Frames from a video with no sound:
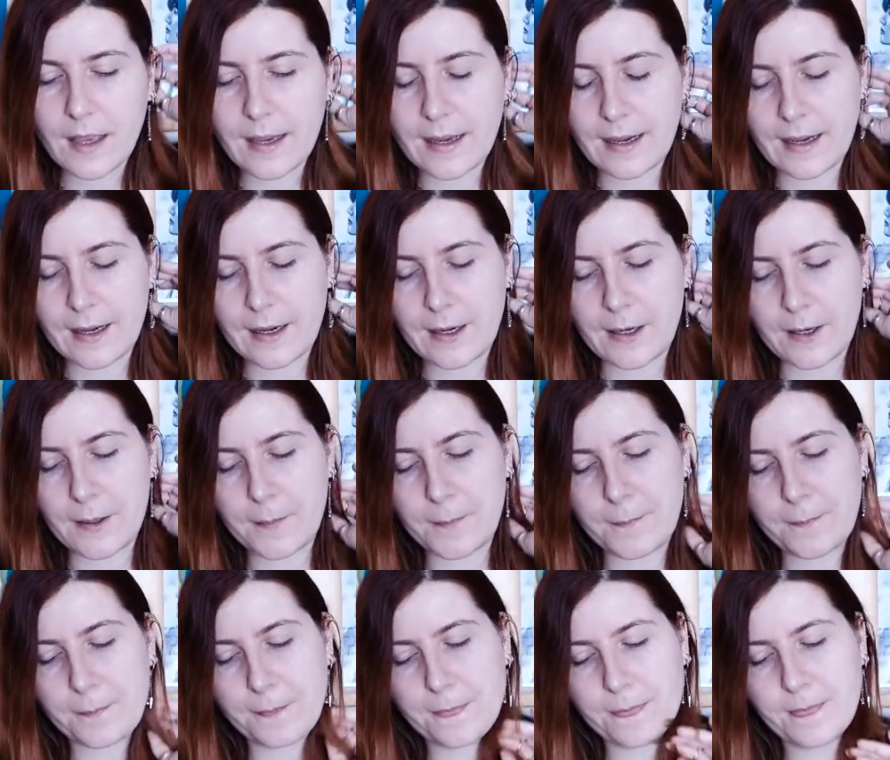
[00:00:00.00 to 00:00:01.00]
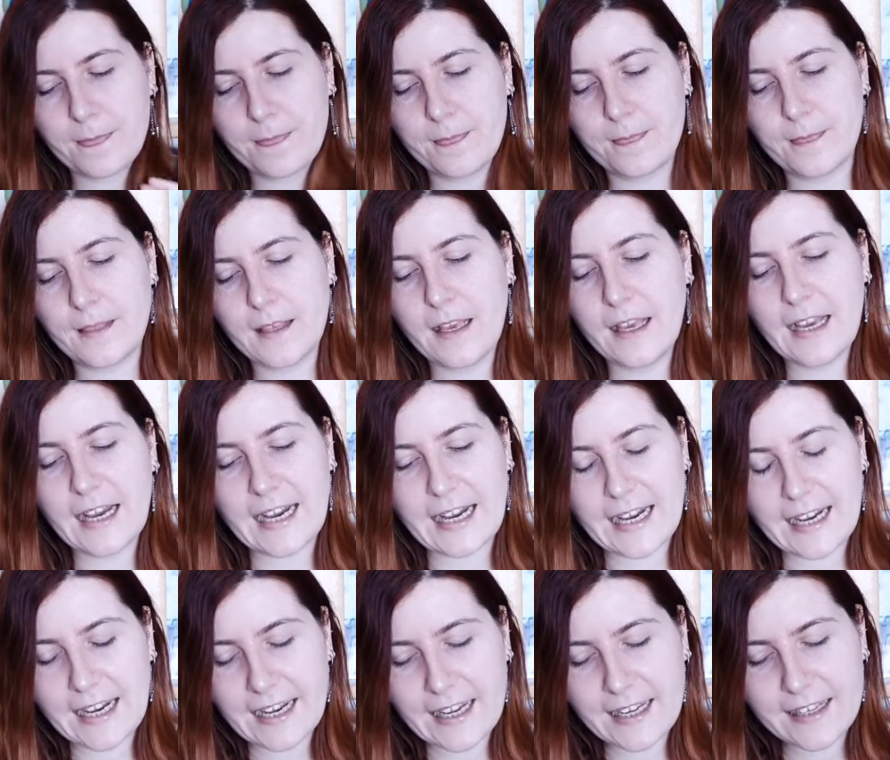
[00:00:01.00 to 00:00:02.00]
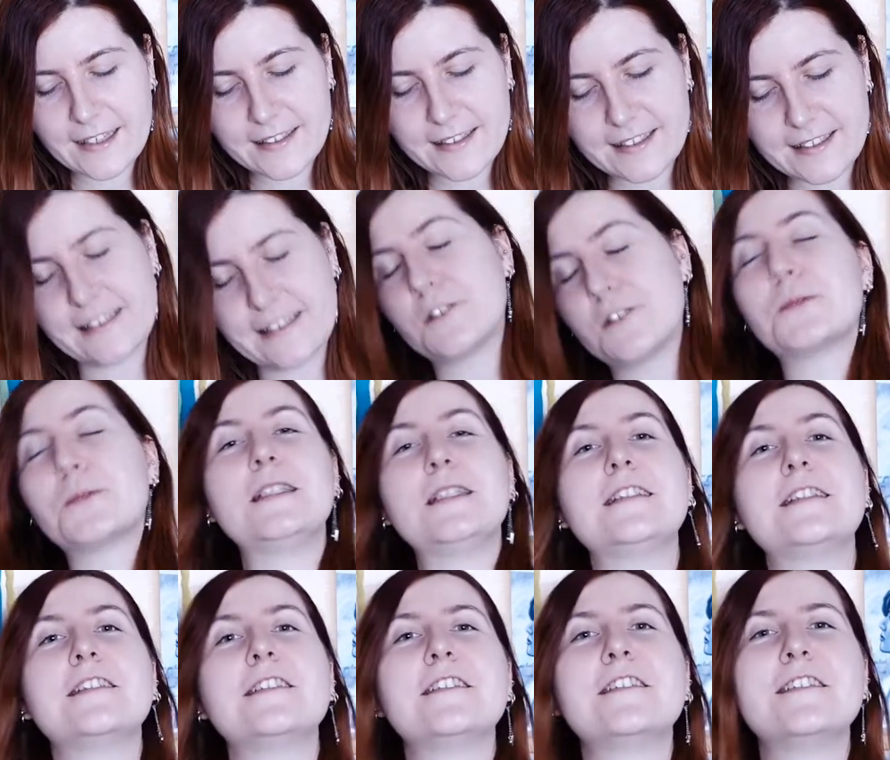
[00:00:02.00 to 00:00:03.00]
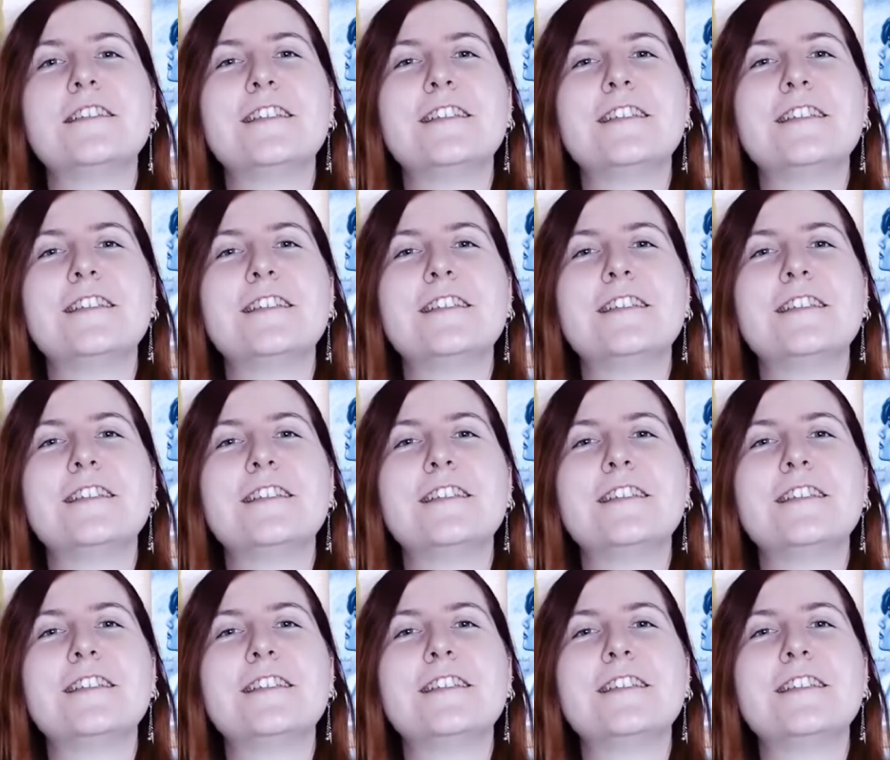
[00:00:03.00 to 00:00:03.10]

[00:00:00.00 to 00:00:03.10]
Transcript: I didn't read